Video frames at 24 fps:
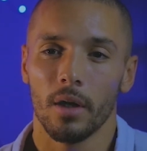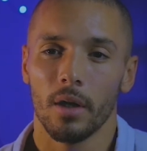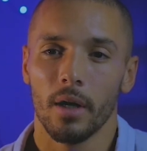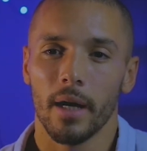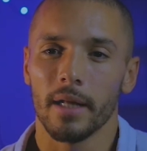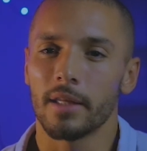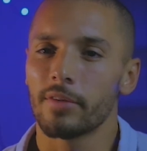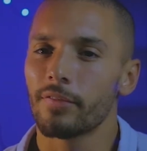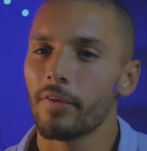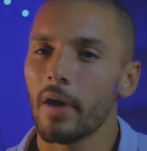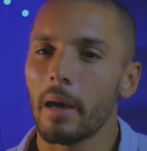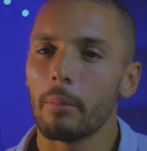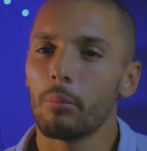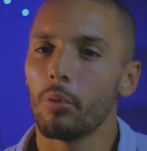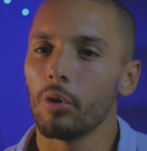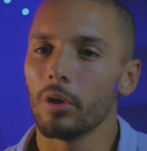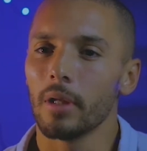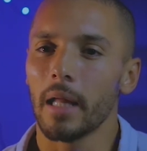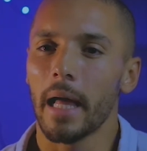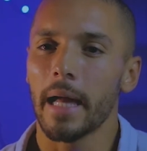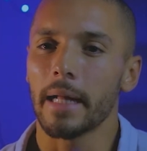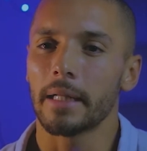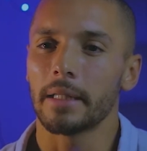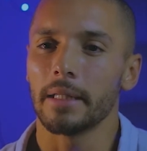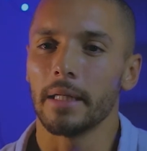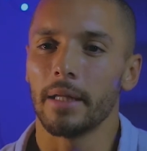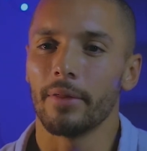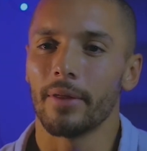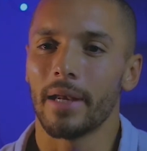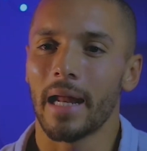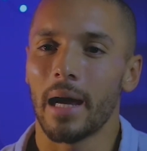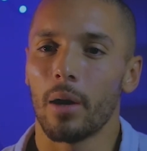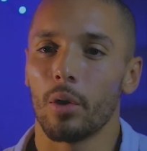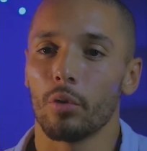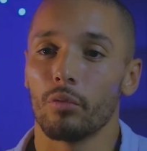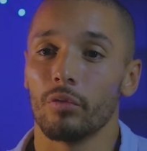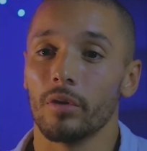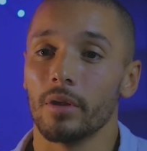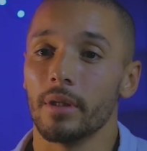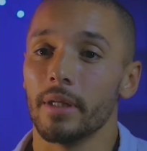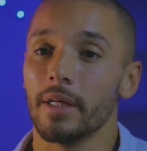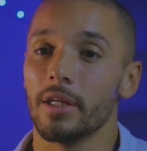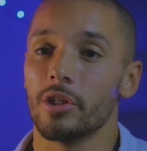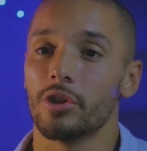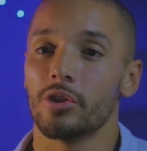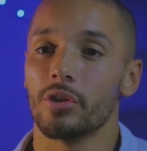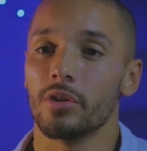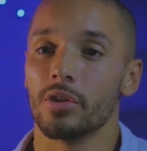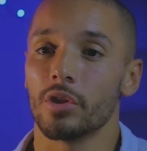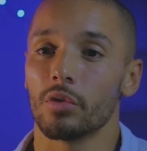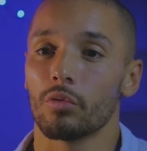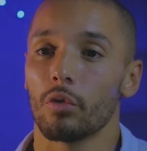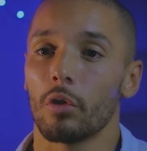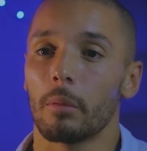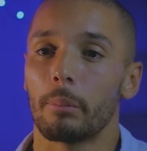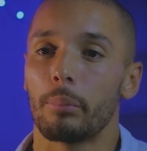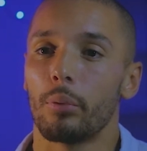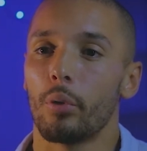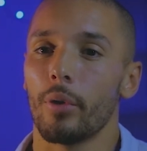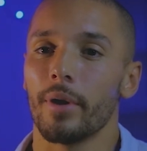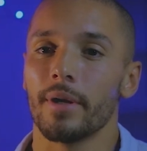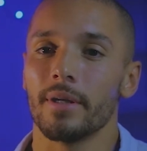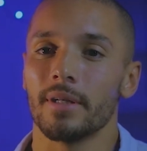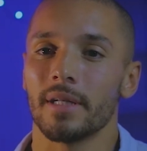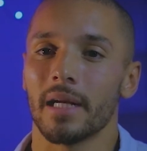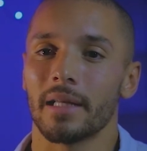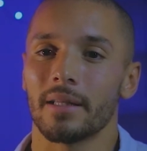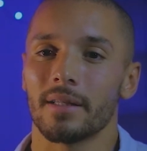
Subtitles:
it's far more likely that our religions are all pointing at